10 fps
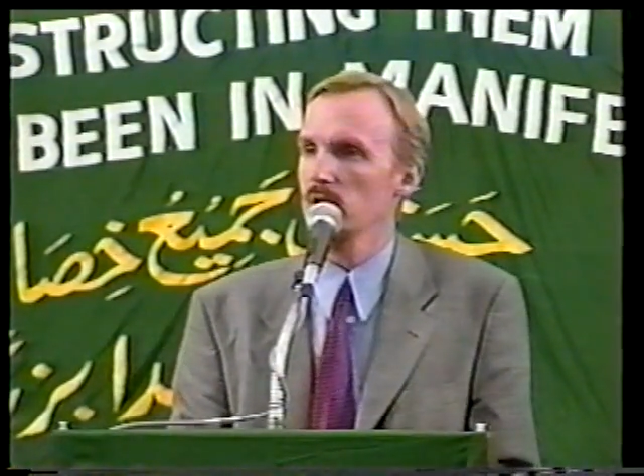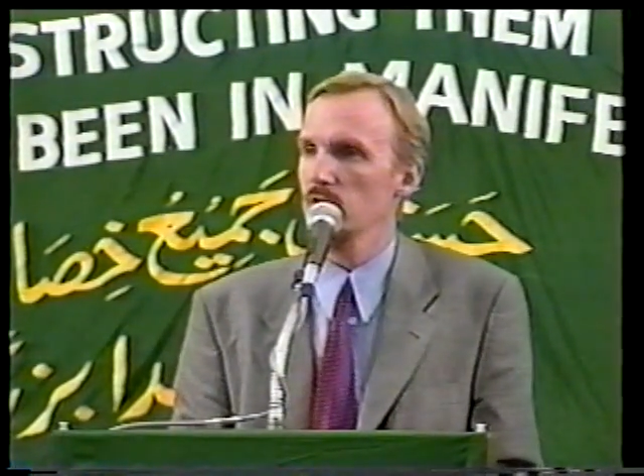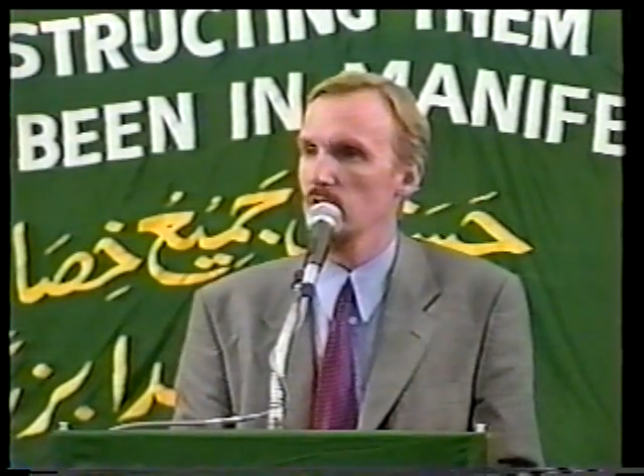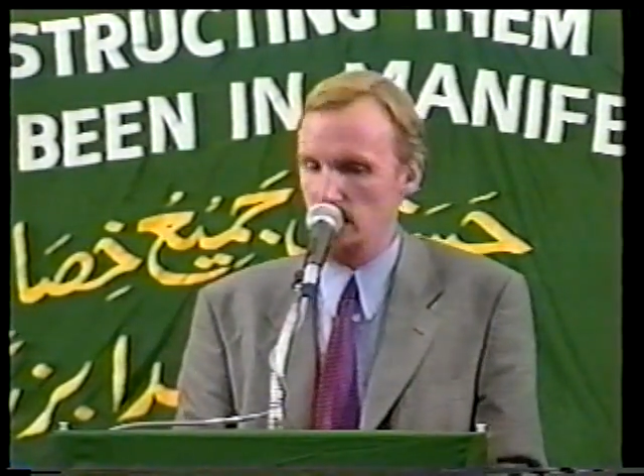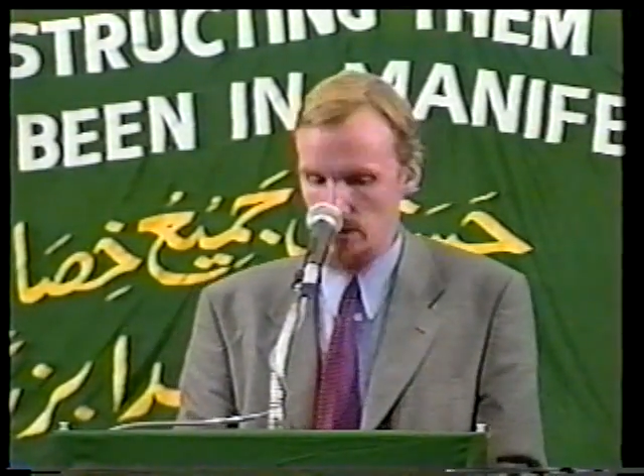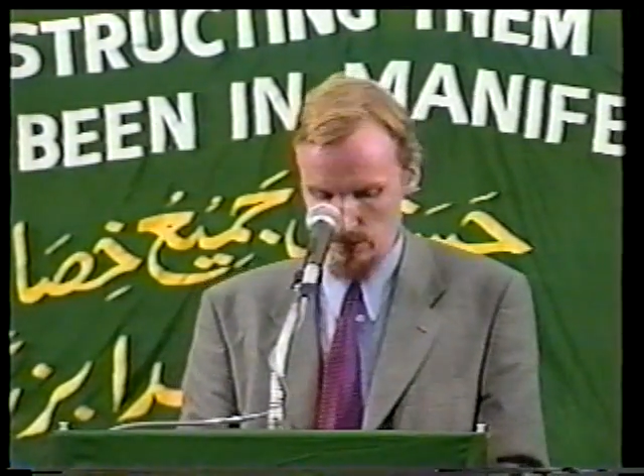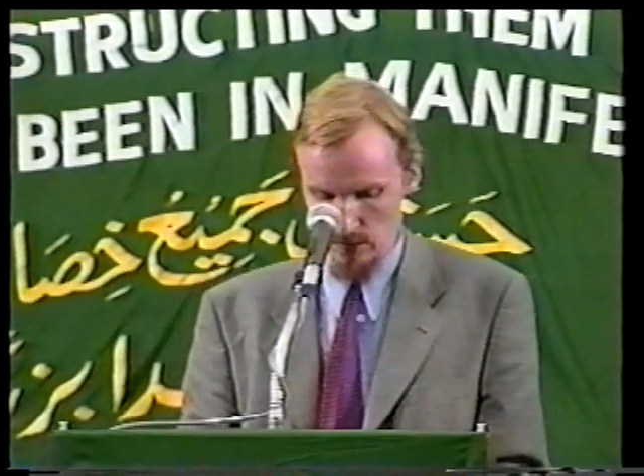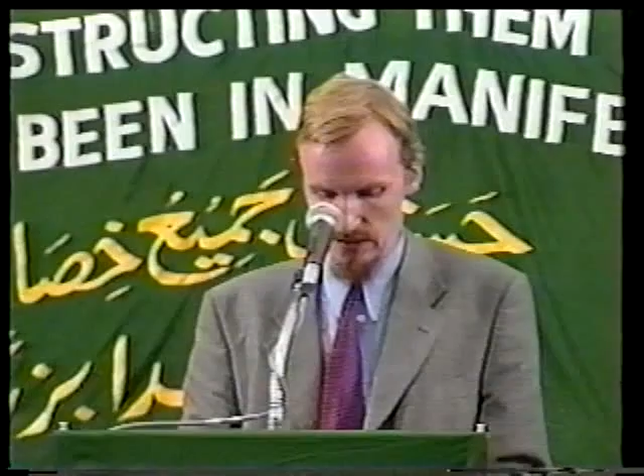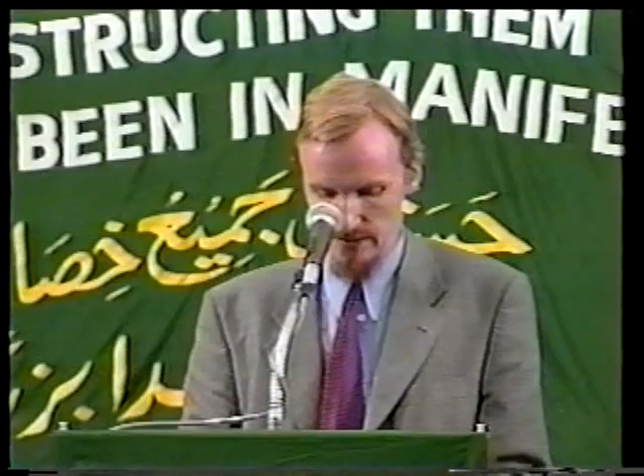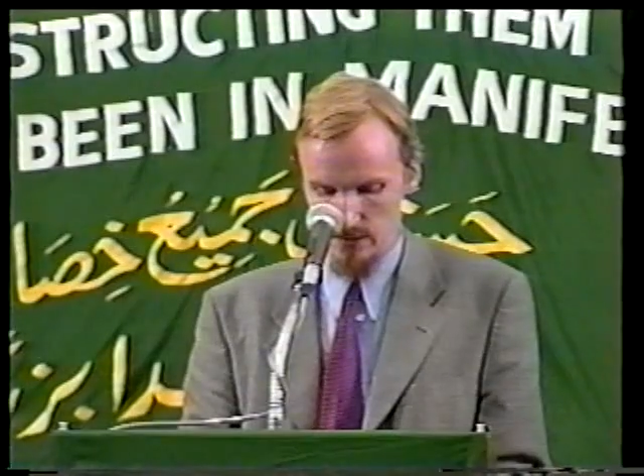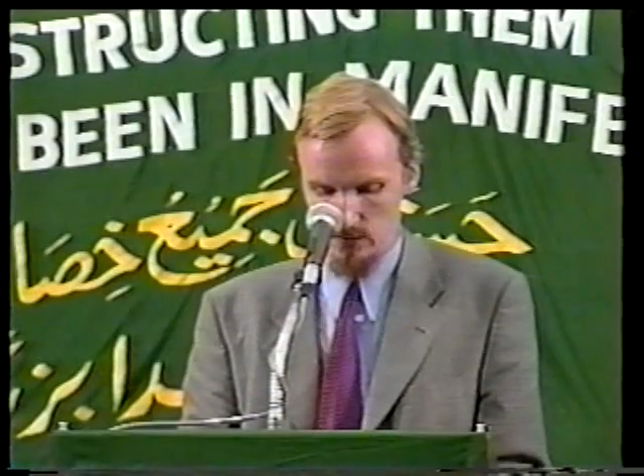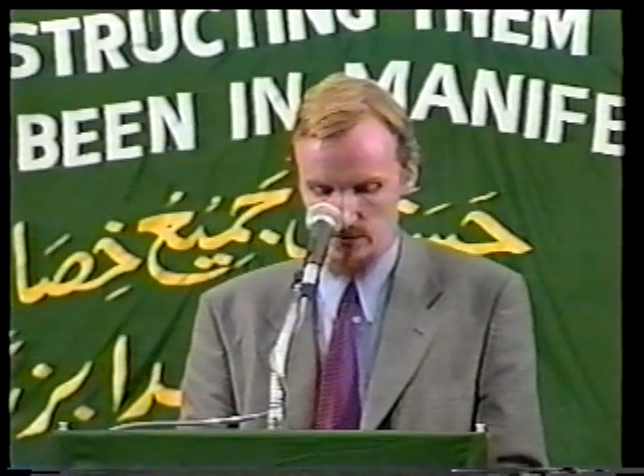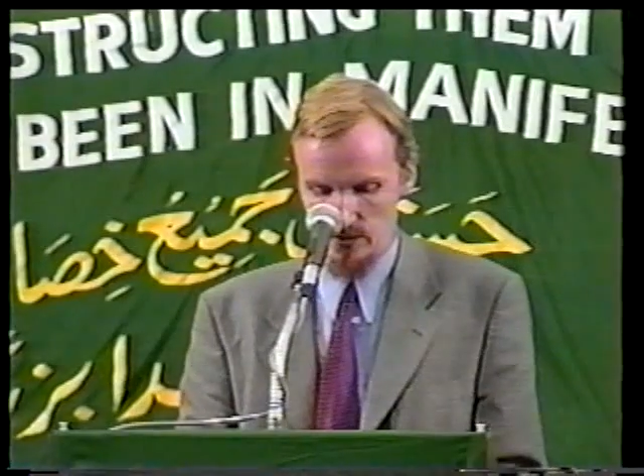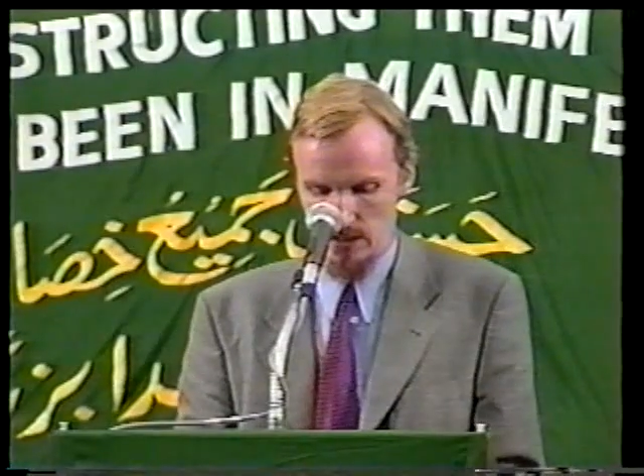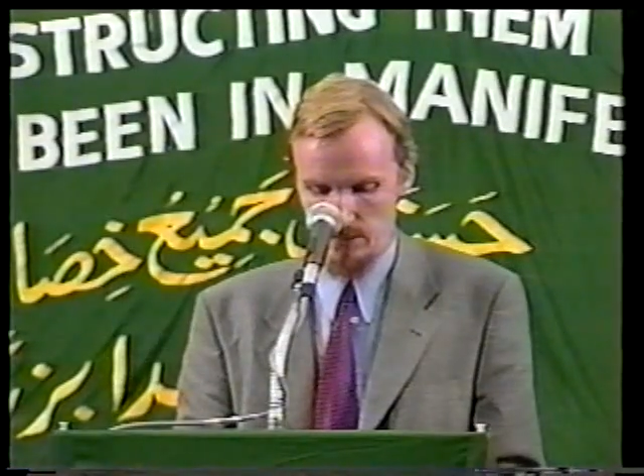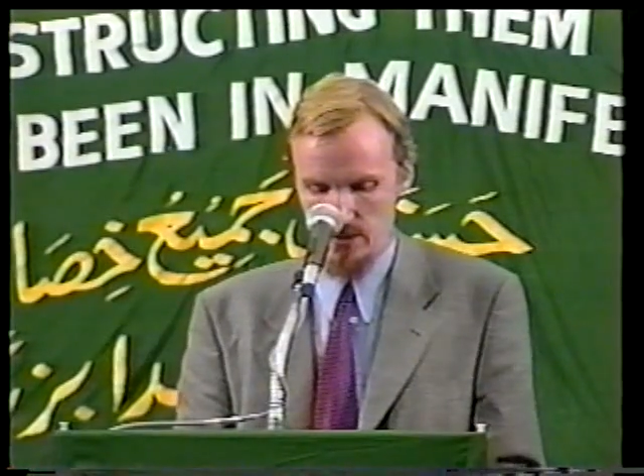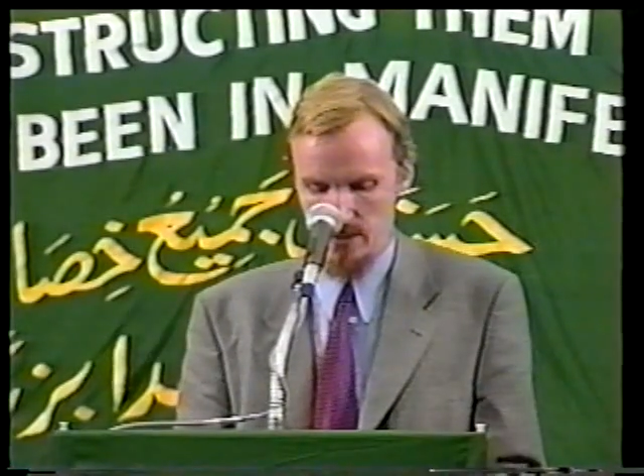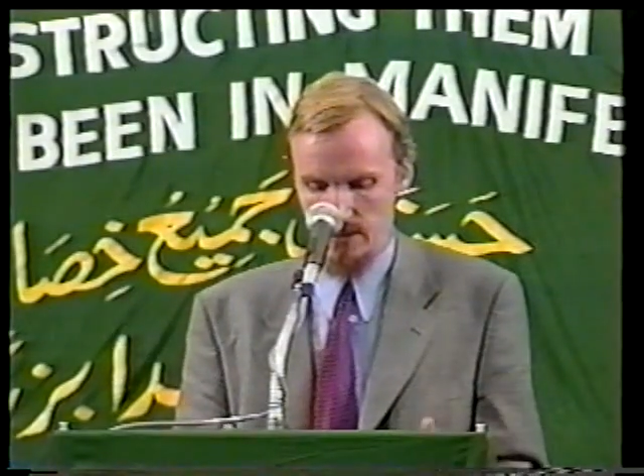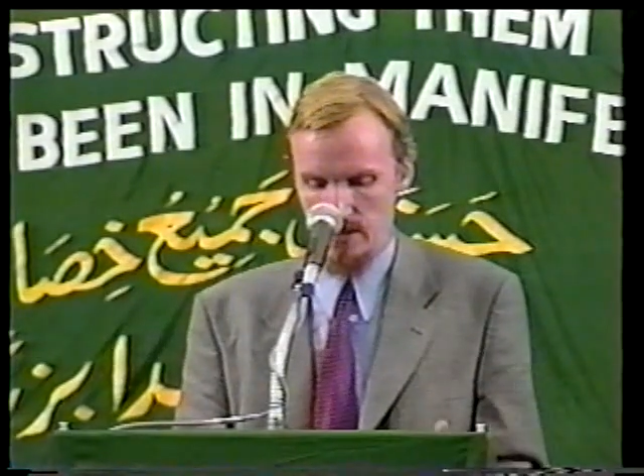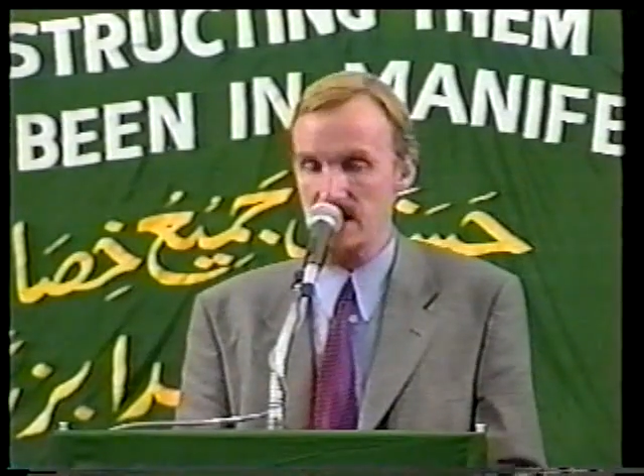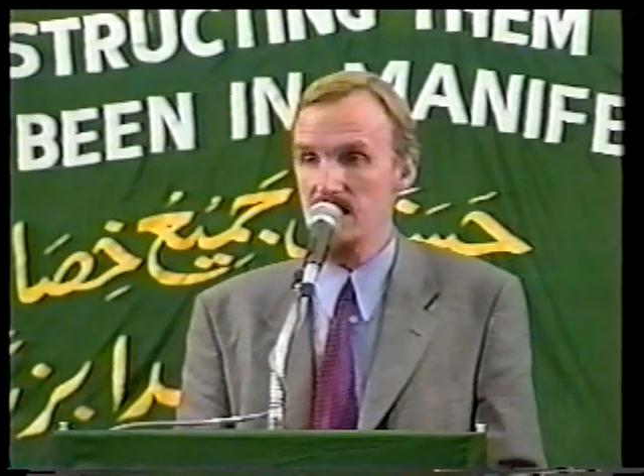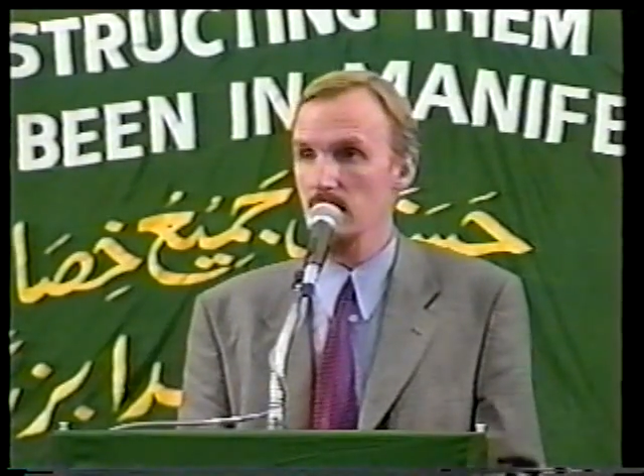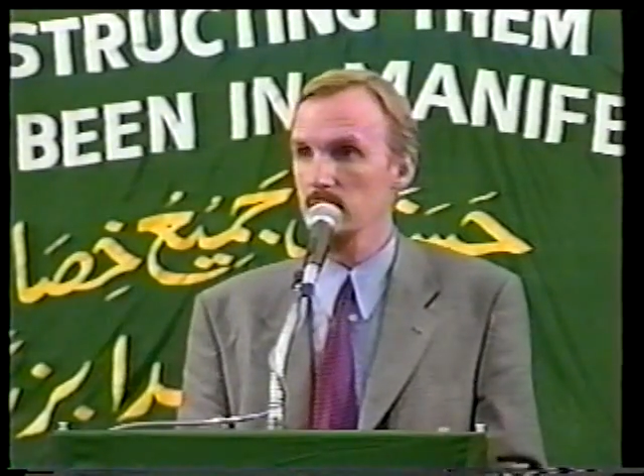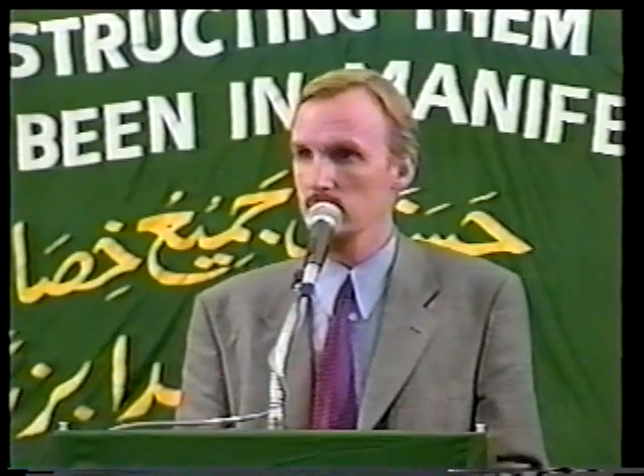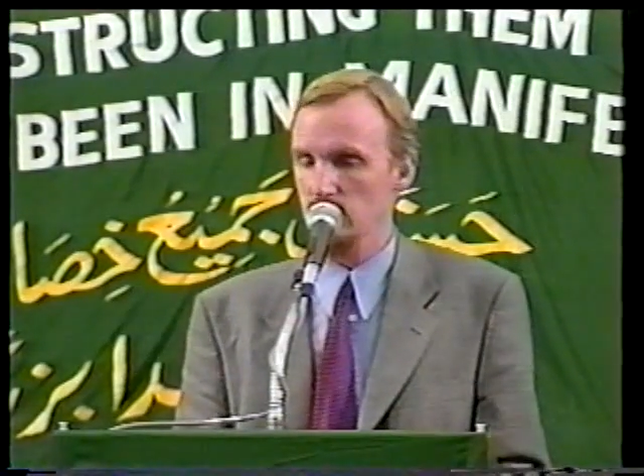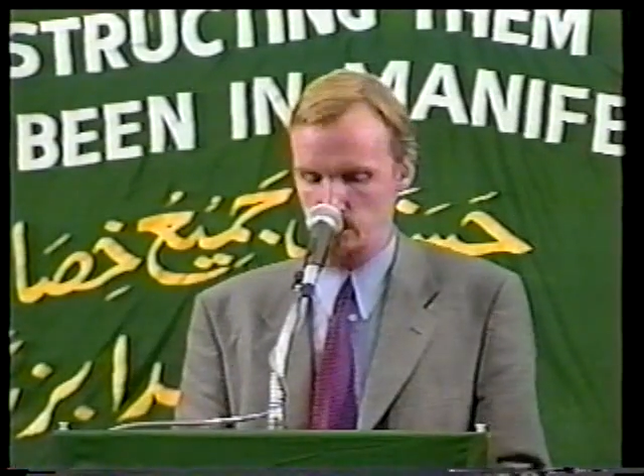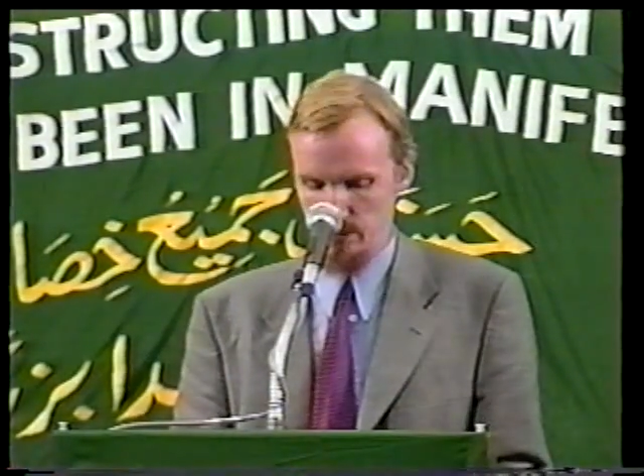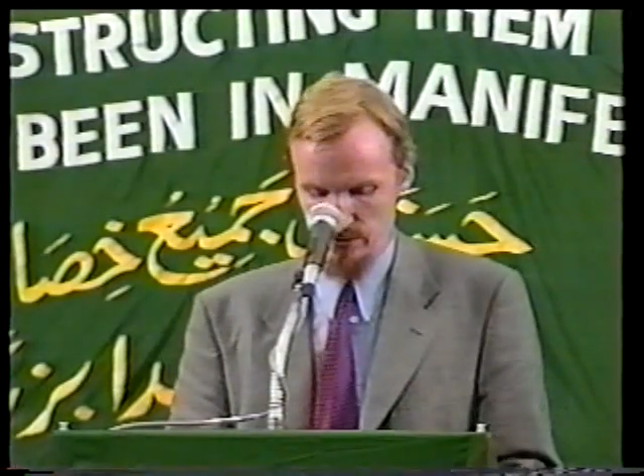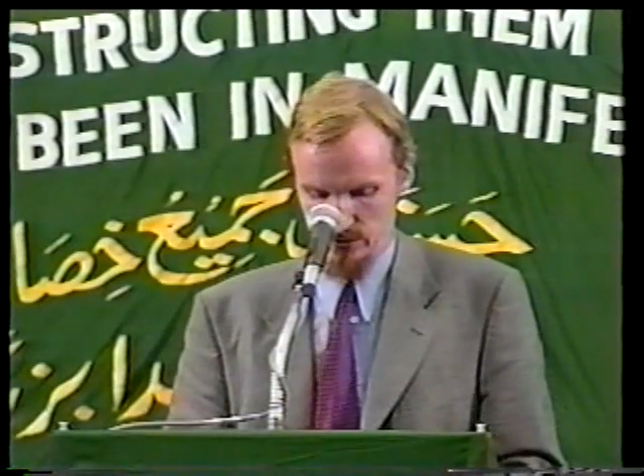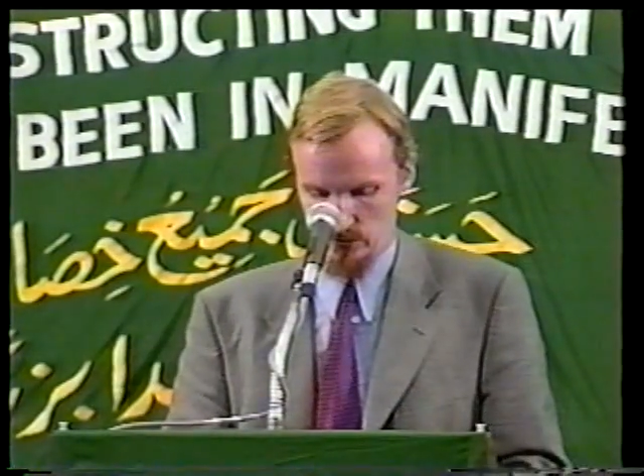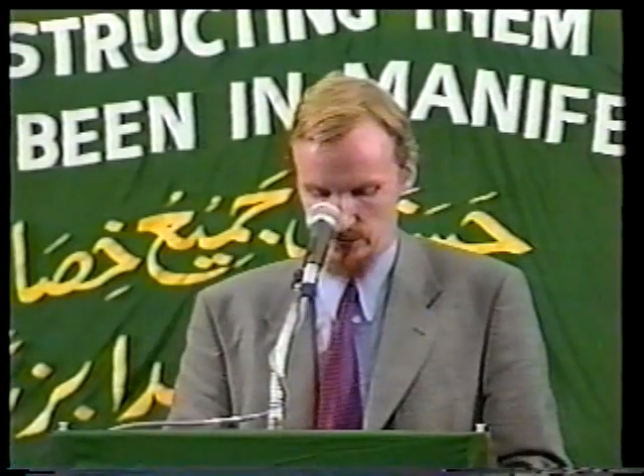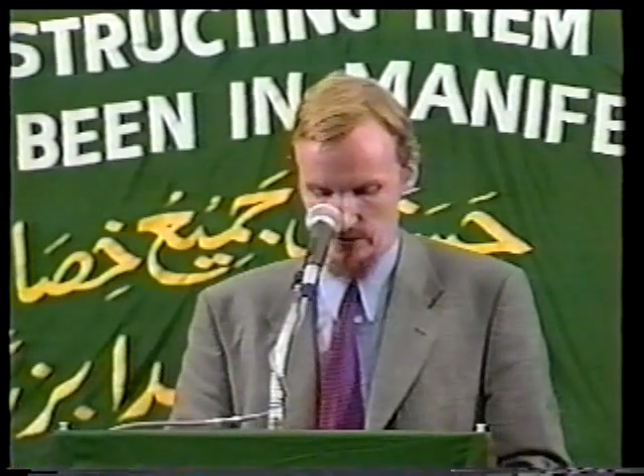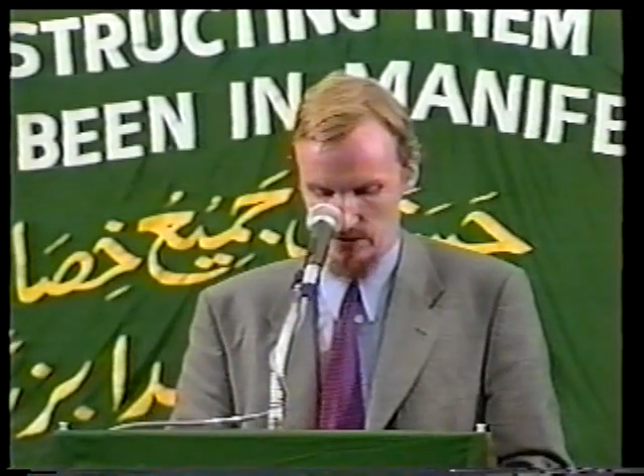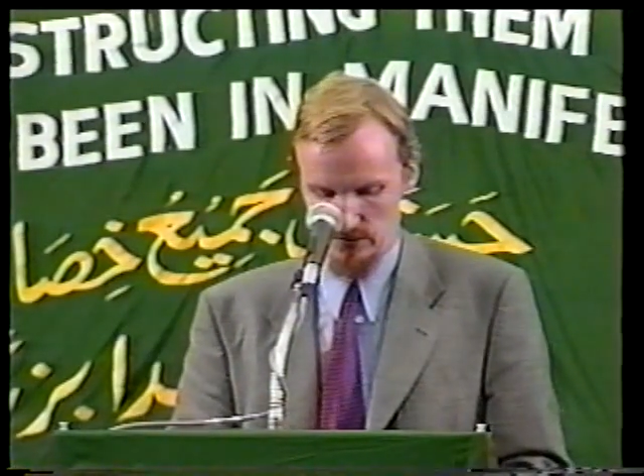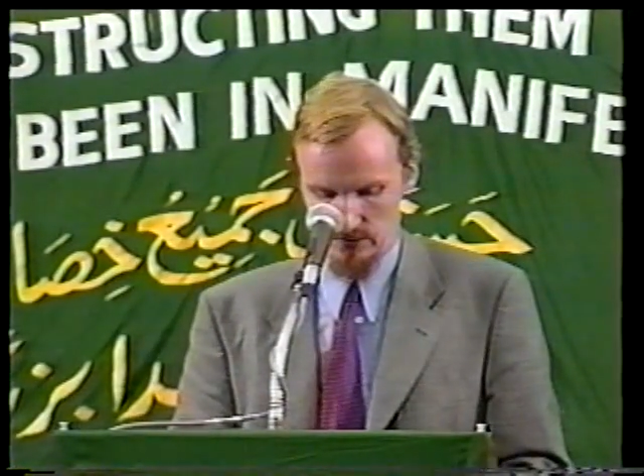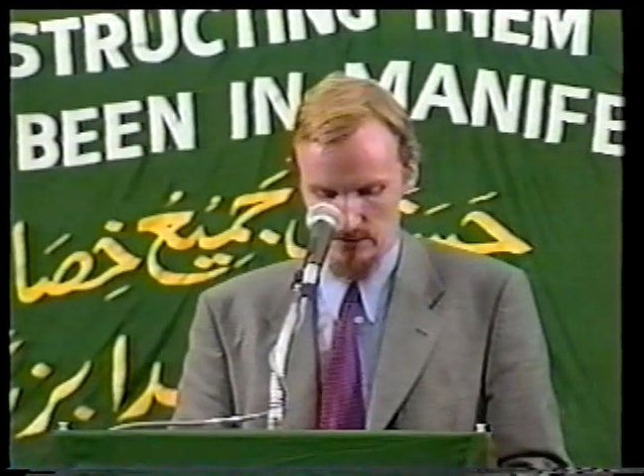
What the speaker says: sallallahu alaihi wasallam in an inner spiritual sense